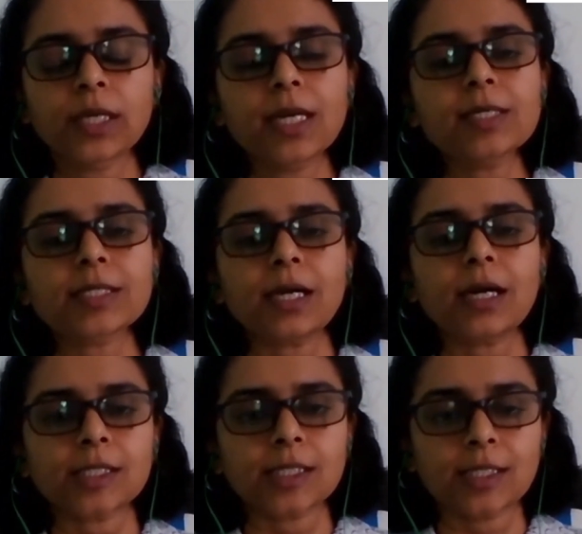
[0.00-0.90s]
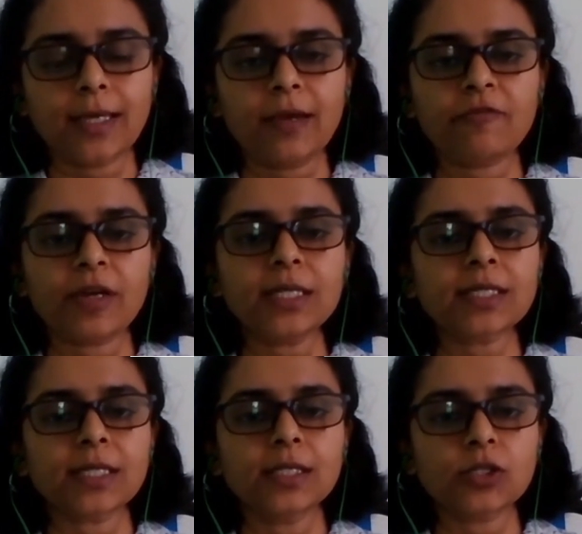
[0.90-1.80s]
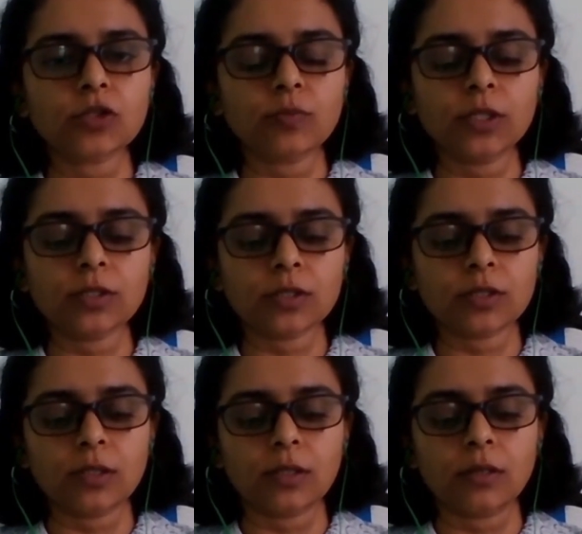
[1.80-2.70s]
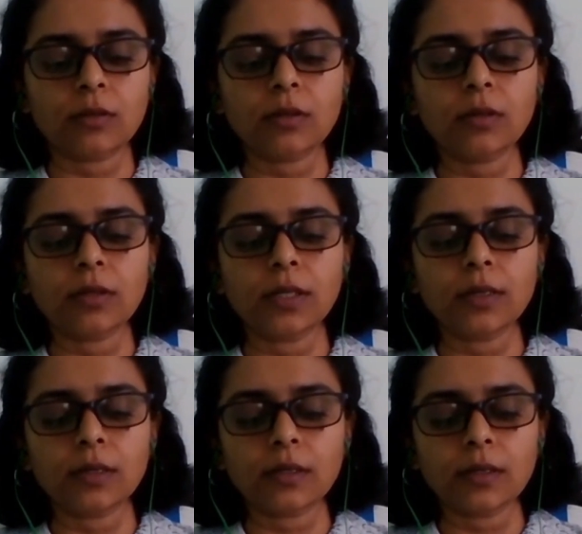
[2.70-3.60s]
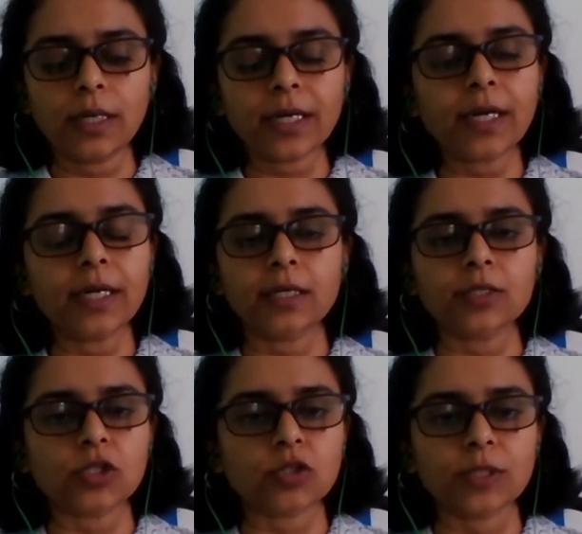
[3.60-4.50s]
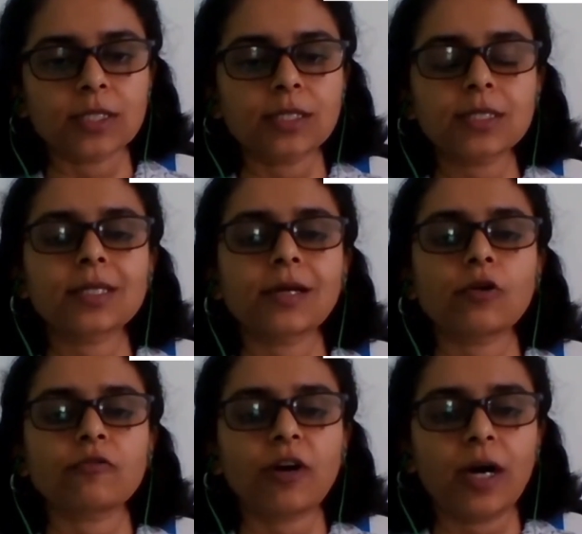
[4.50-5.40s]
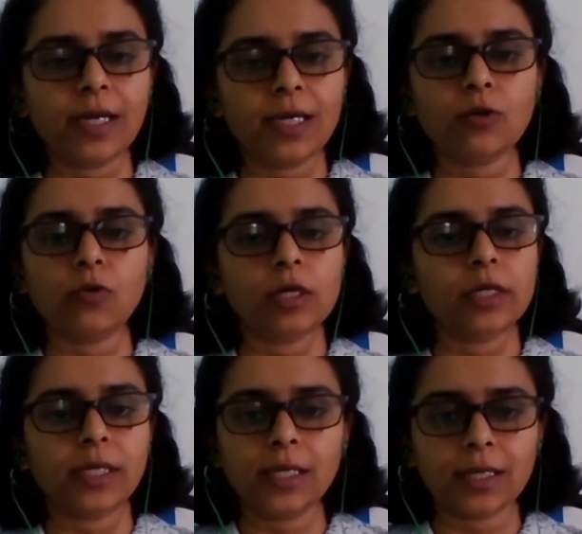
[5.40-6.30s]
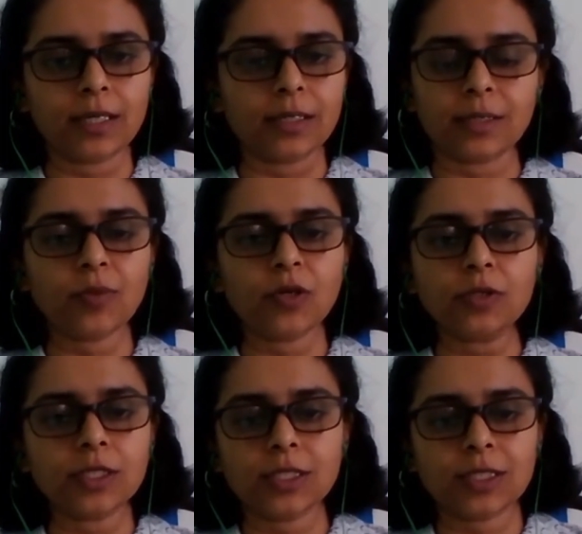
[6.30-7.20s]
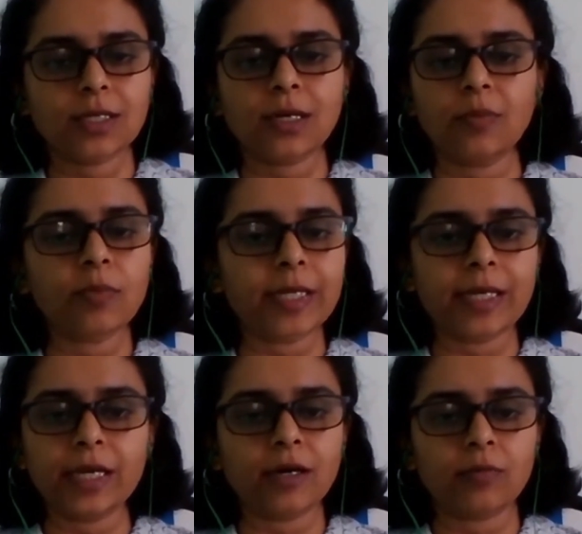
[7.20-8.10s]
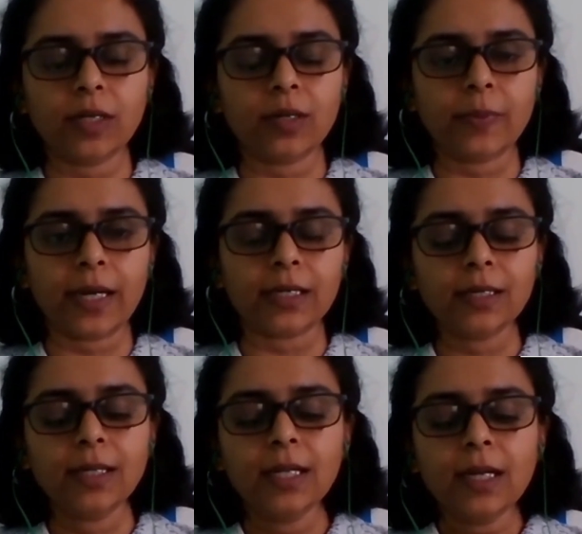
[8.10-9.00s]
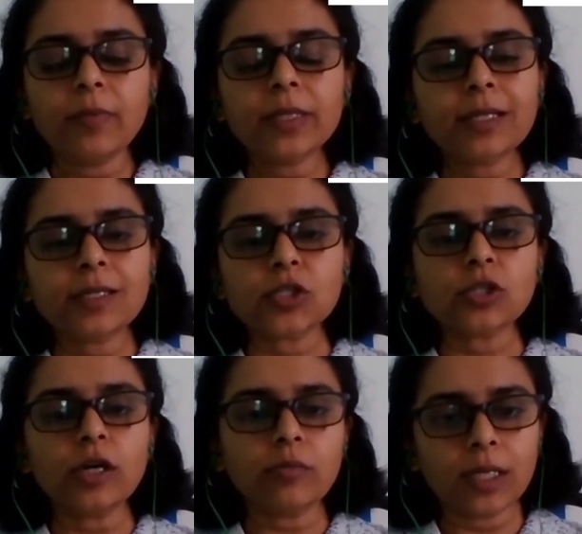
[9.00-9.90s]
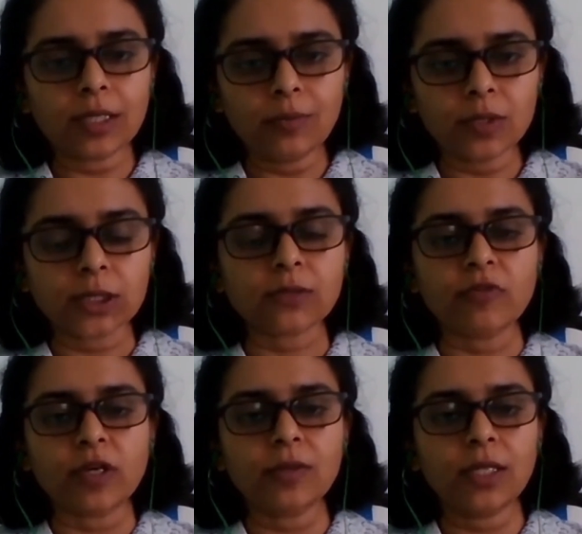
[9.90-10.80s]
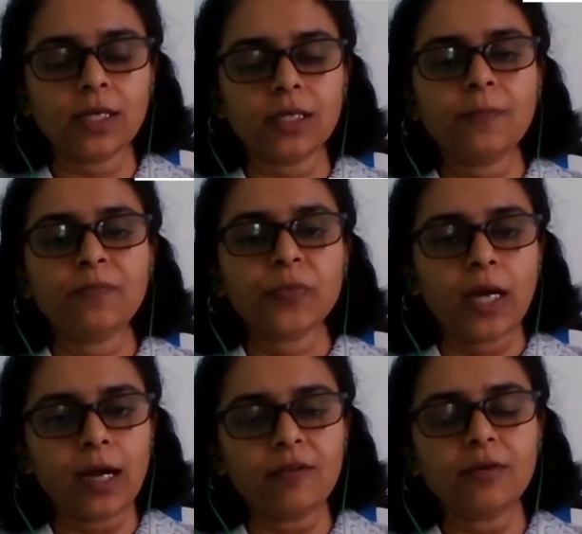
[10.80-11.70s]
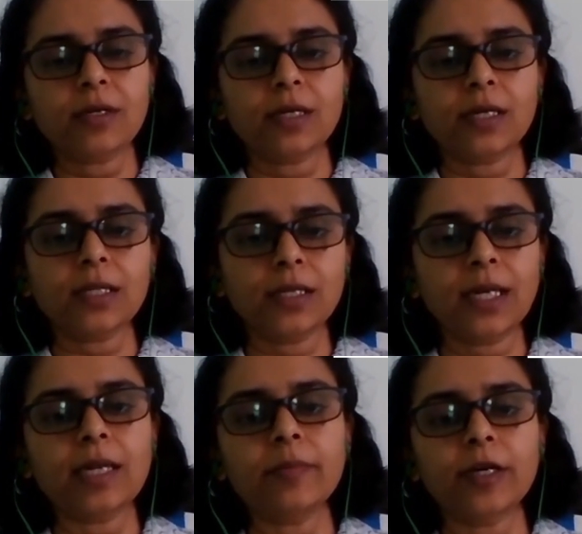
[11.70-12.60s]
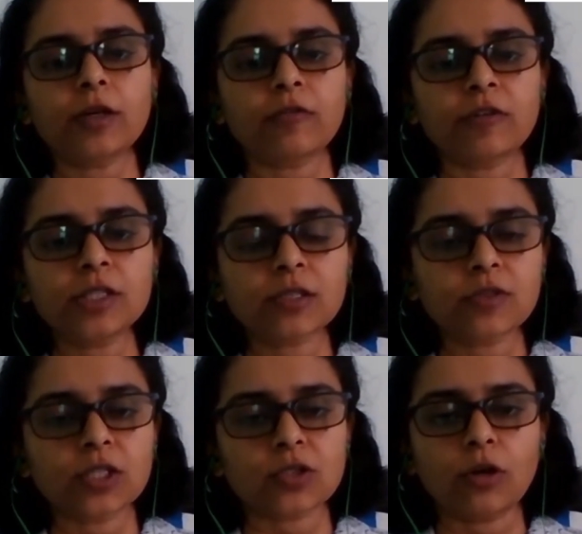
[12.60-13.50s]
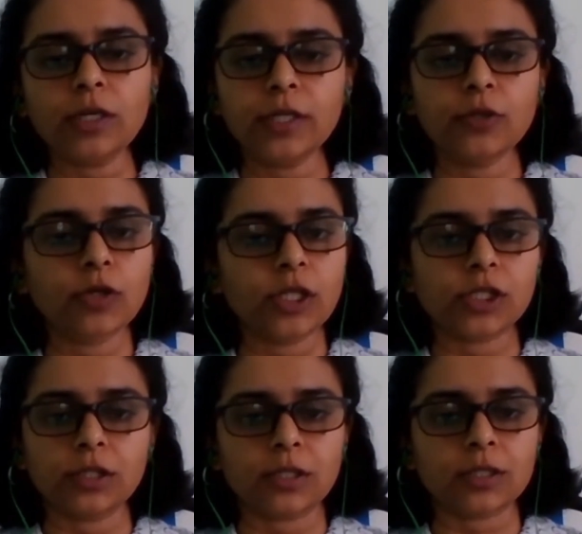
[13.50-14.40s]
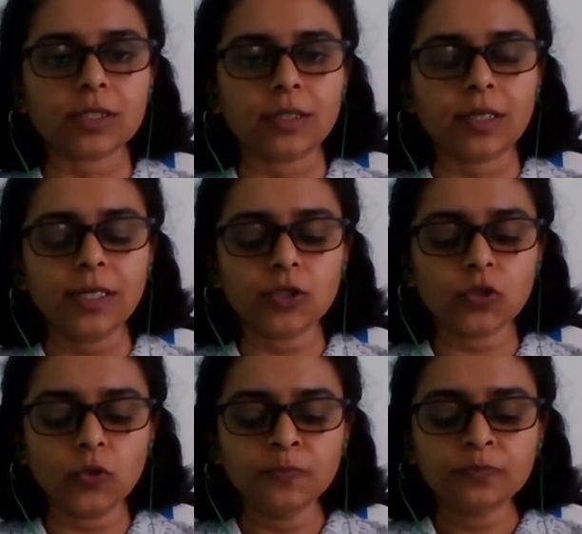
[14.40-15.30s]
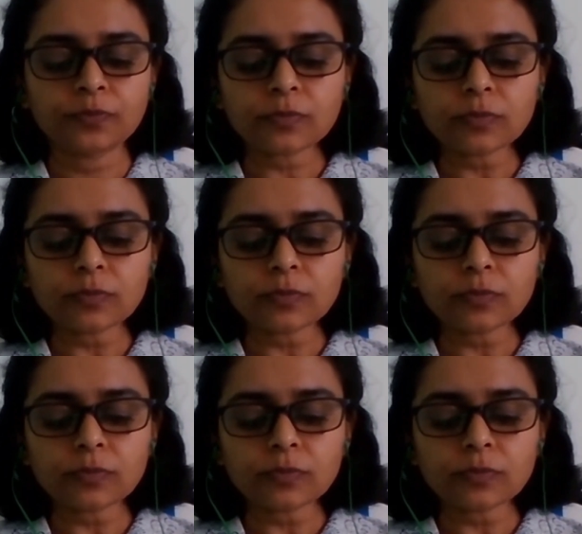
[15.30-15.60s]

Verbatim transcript: GILTS are safe as instruments, uh, uh, uh, credit instruments. That is, they are of high quality credit because it's completely government backed. But that does not make them risk free. They have another element of risk, which is called the duration risk, right? So